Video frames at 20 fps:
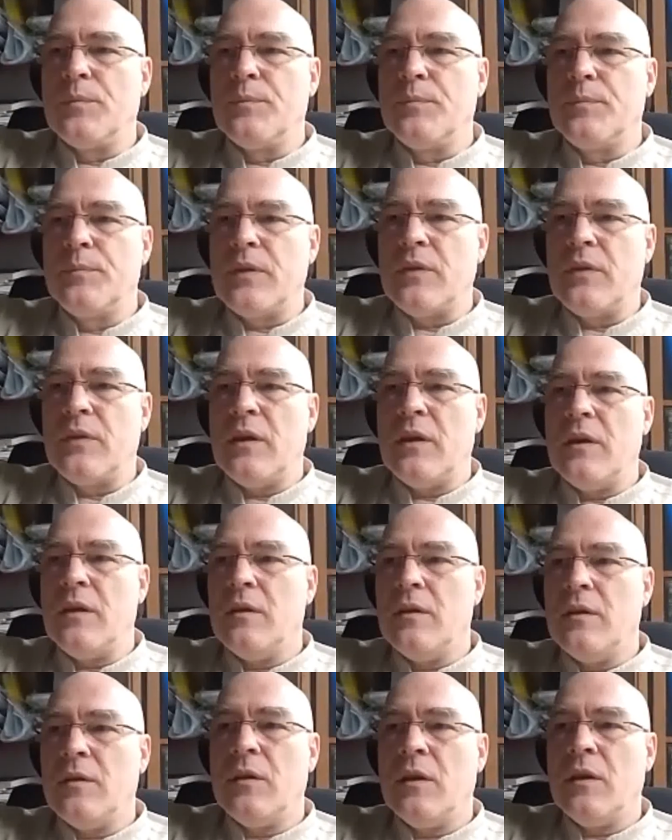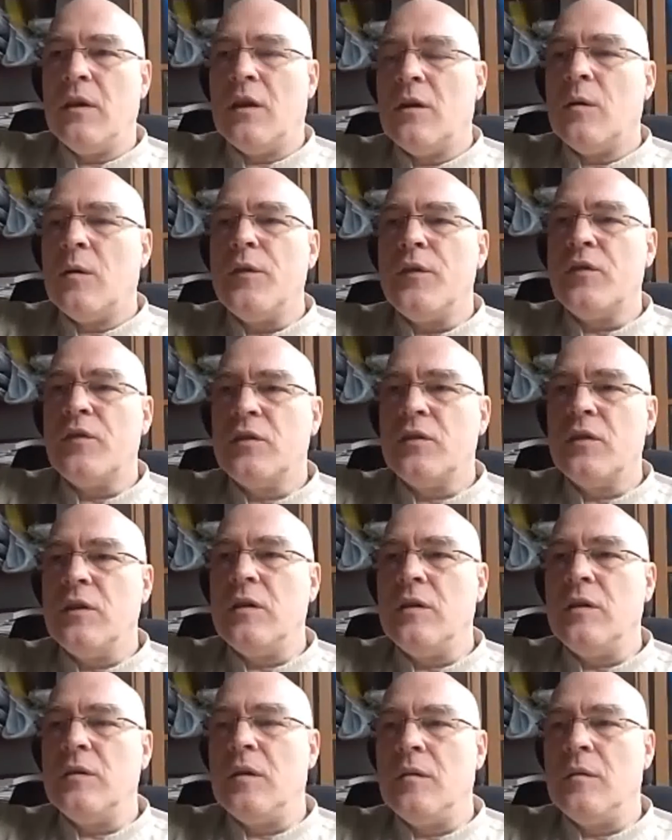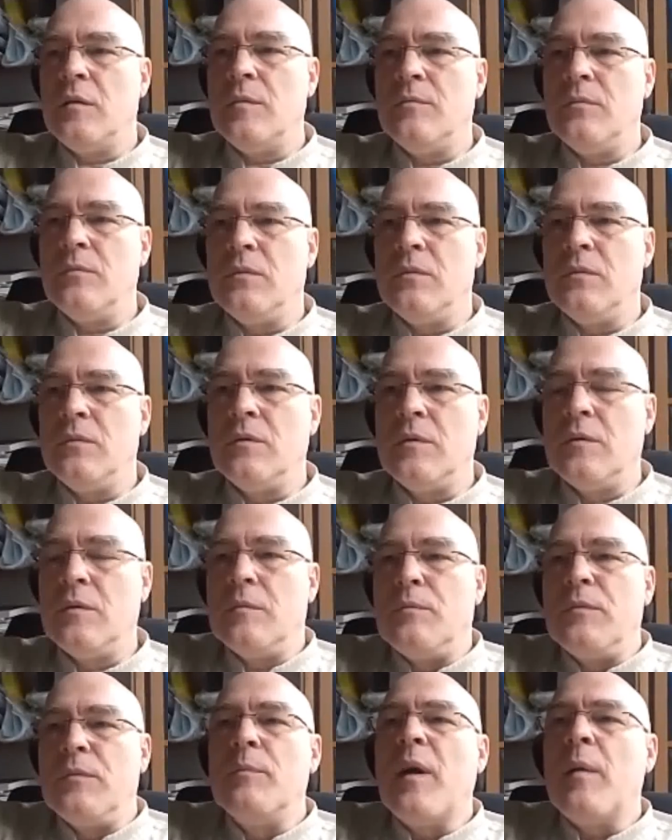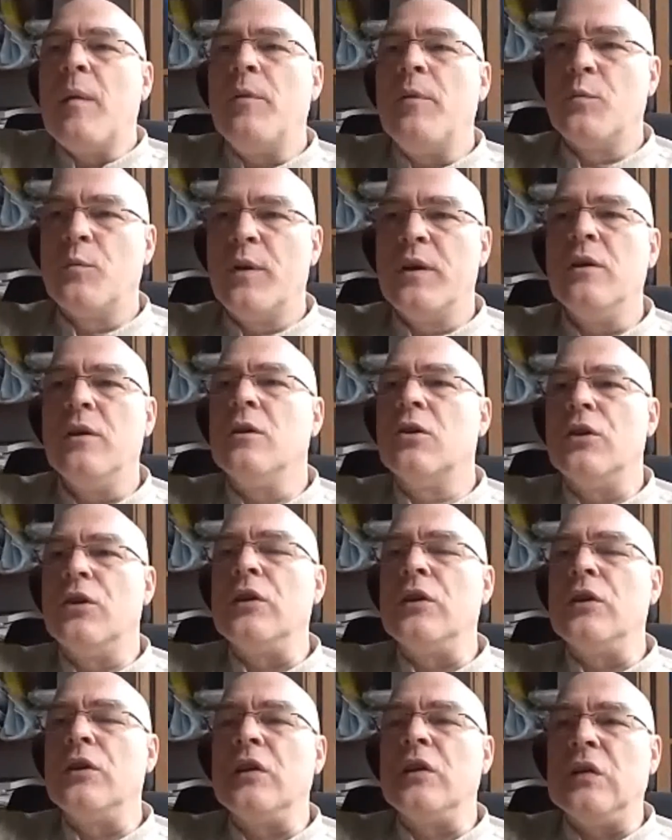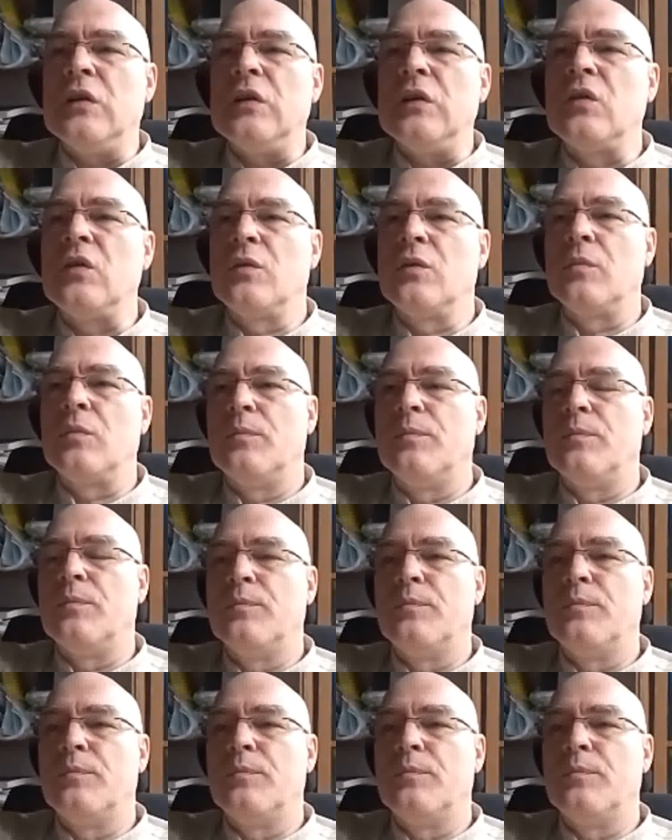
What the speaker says: But they are obviously, the public opinion currently is